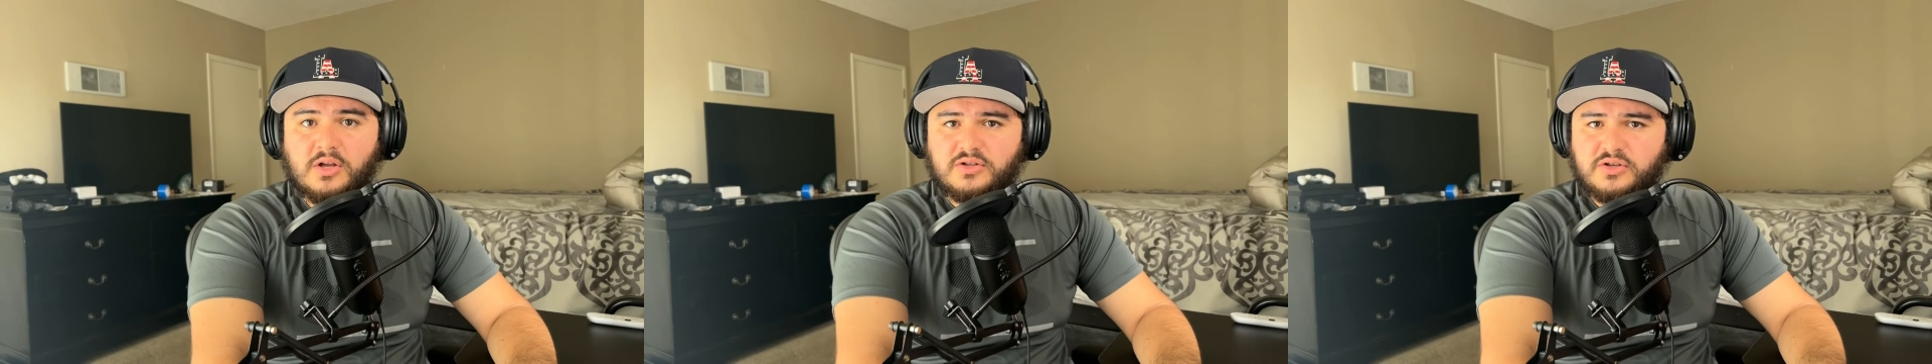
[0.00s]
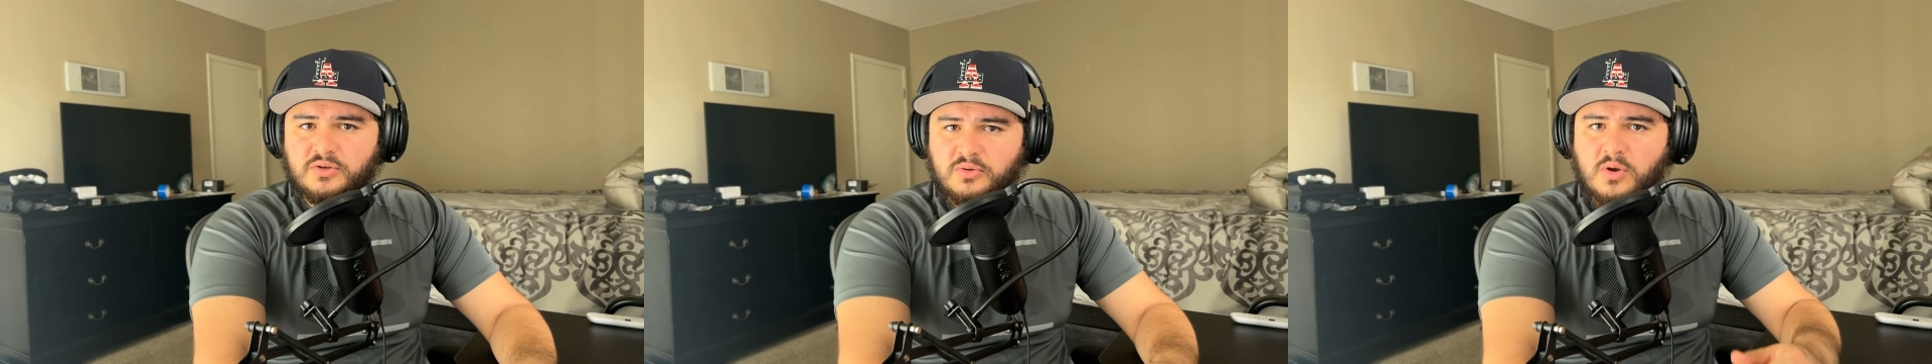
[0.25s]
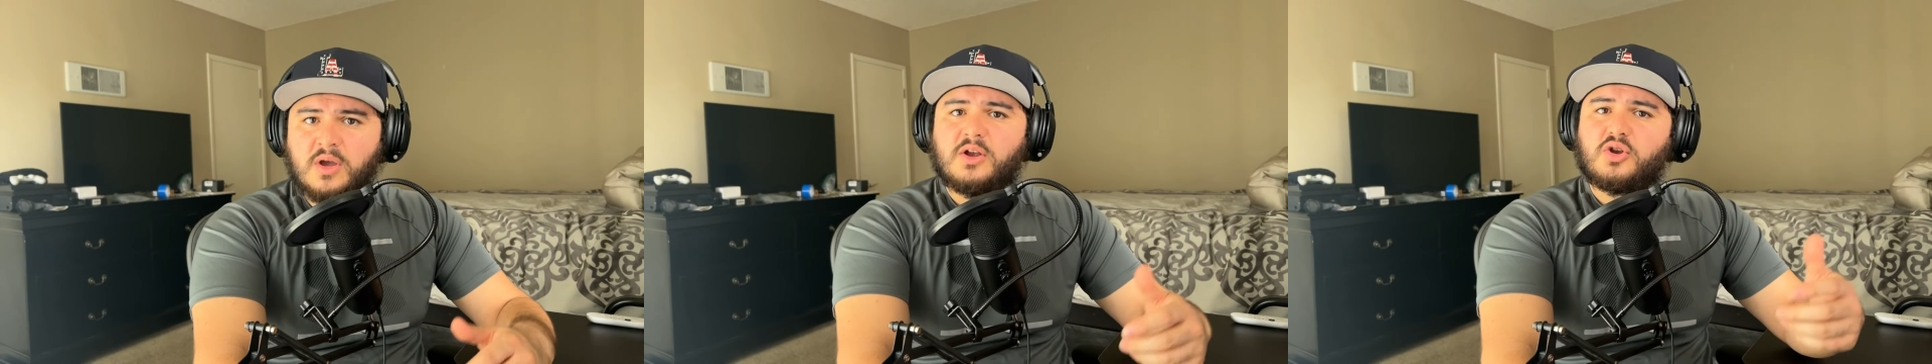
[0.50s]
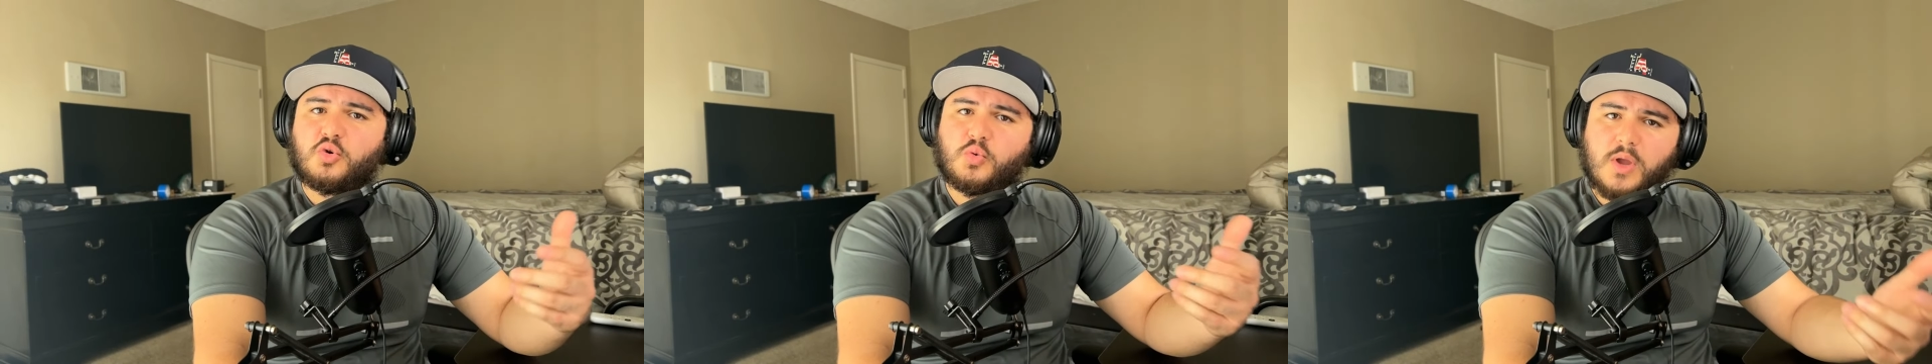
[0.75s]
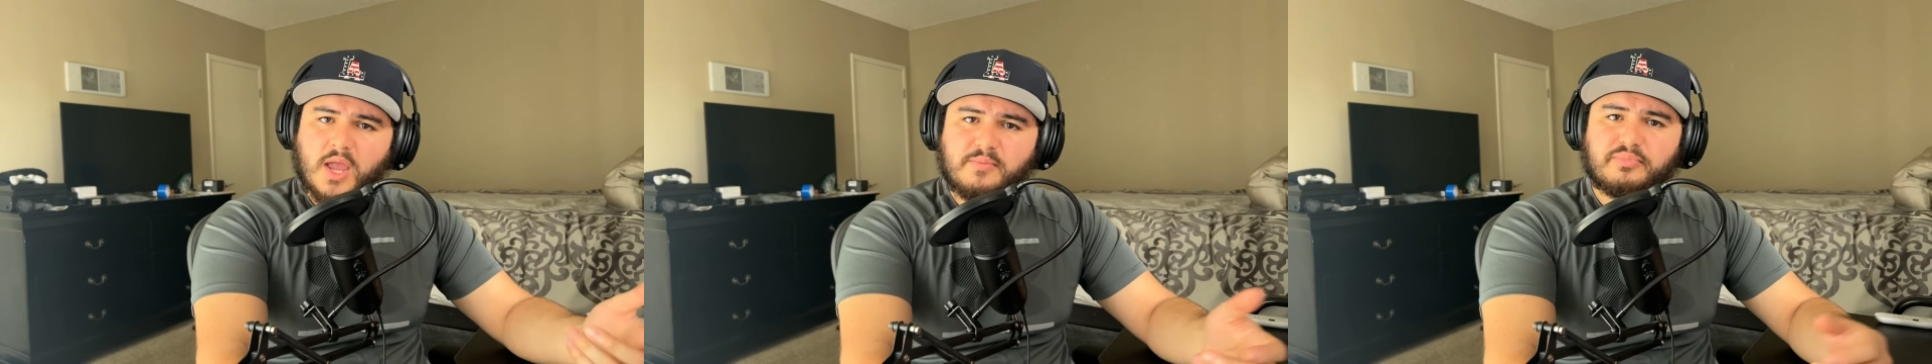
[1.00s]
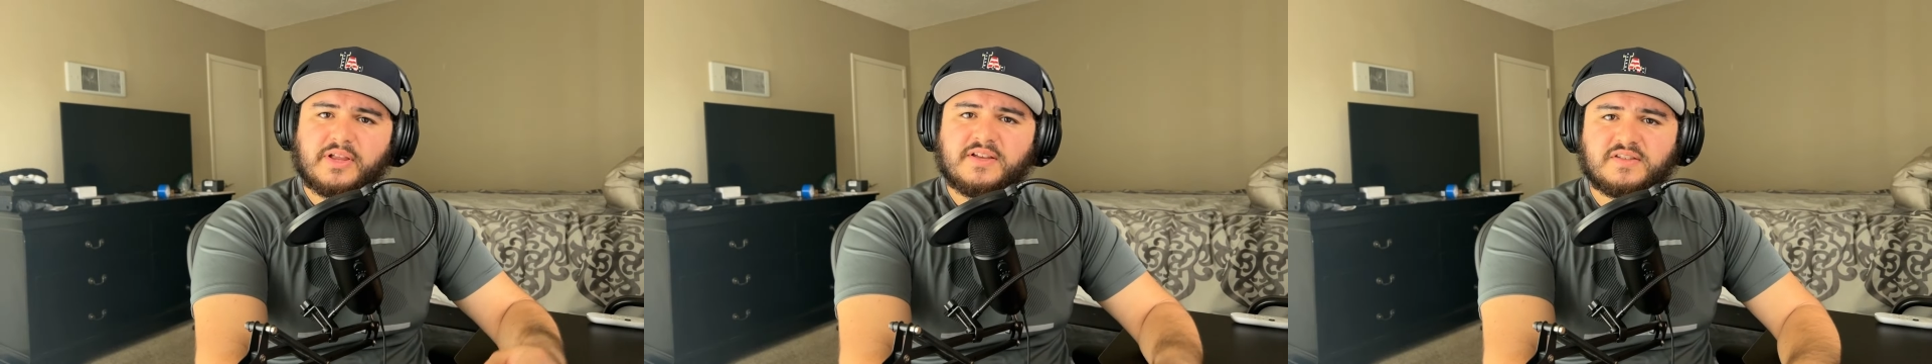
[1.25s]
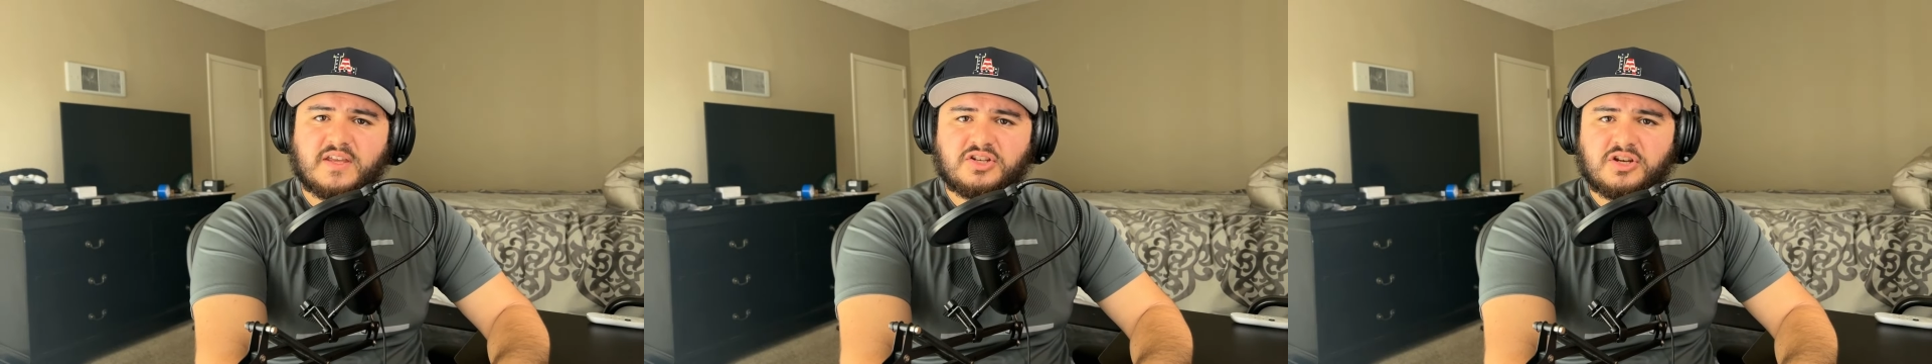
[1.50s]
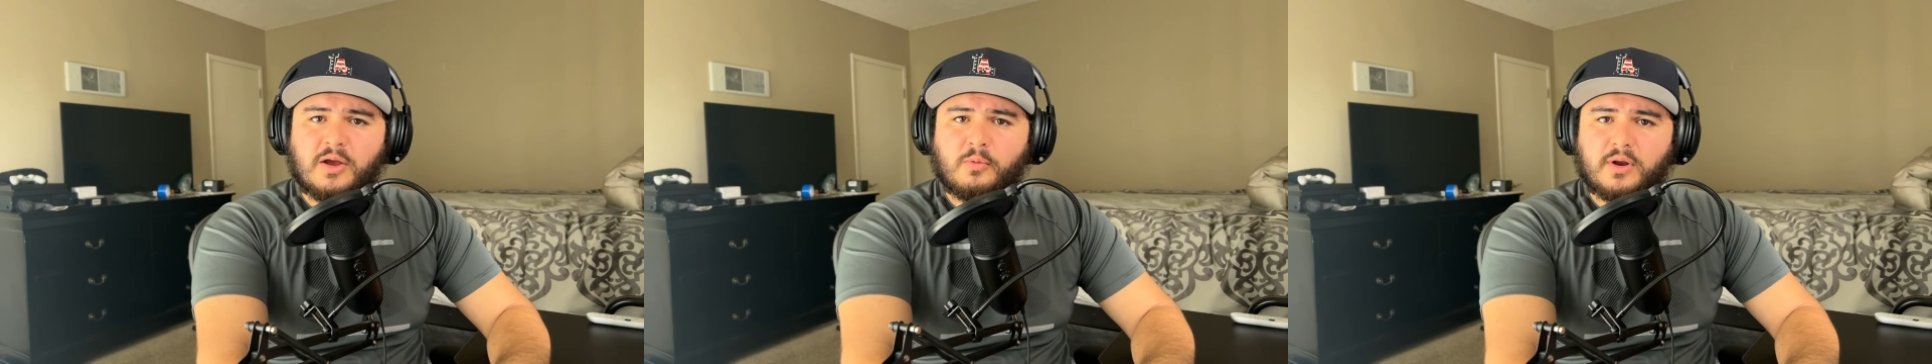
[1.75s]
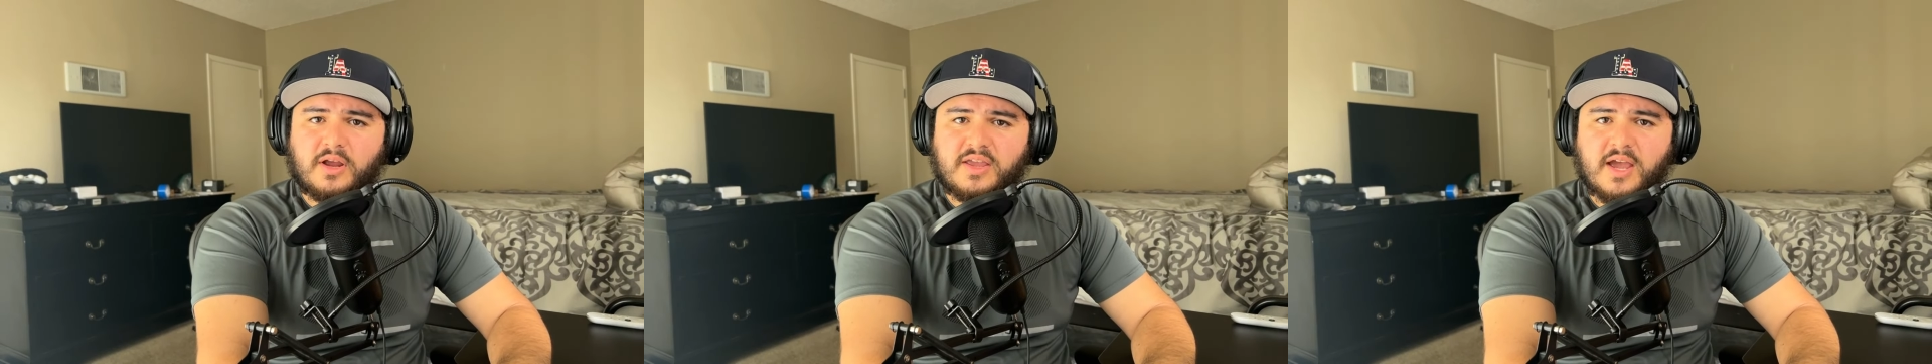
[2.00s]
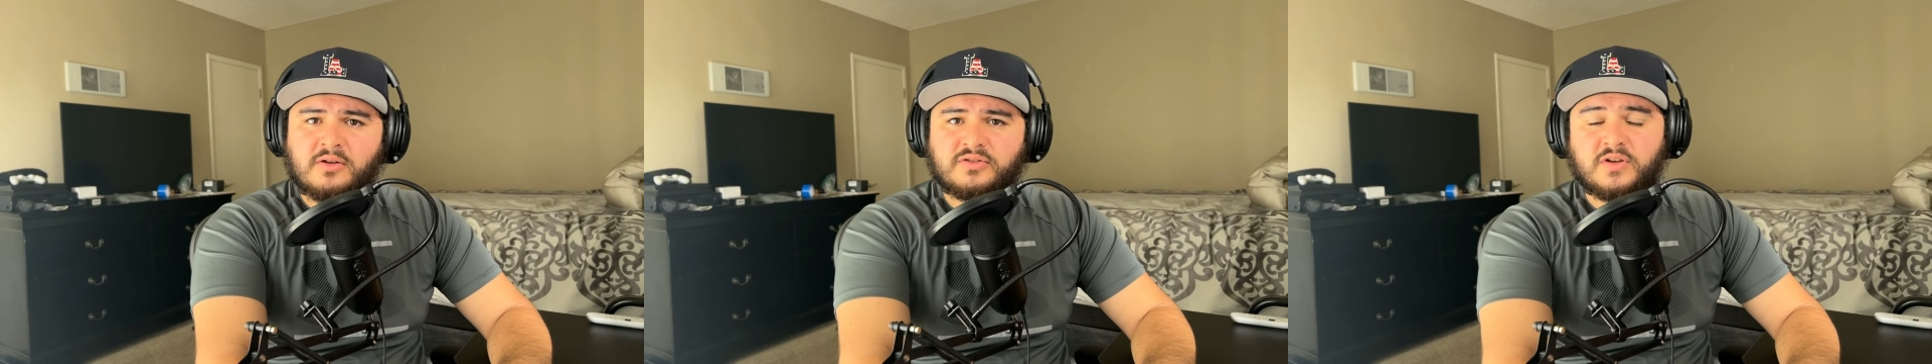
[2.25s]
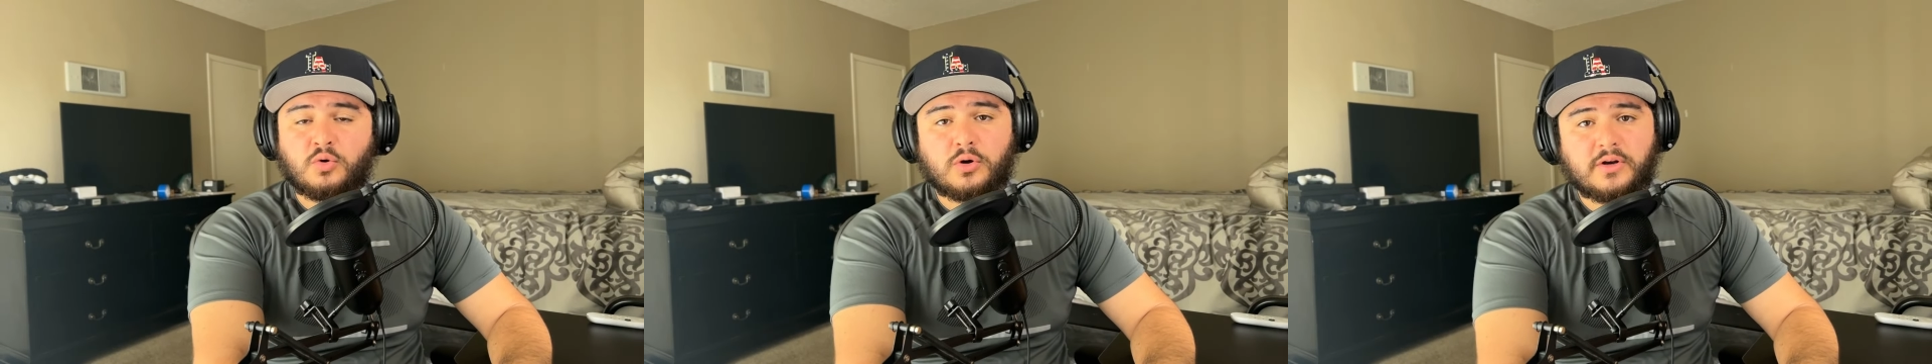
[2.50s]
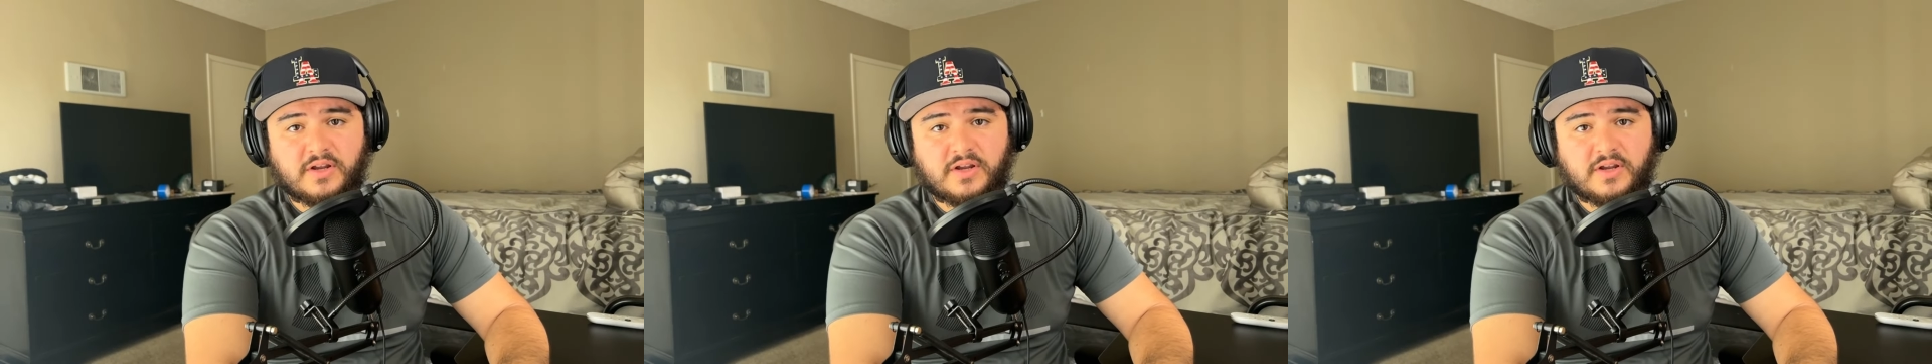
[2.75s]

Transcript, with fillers: to create PlayStation Network accounts in order to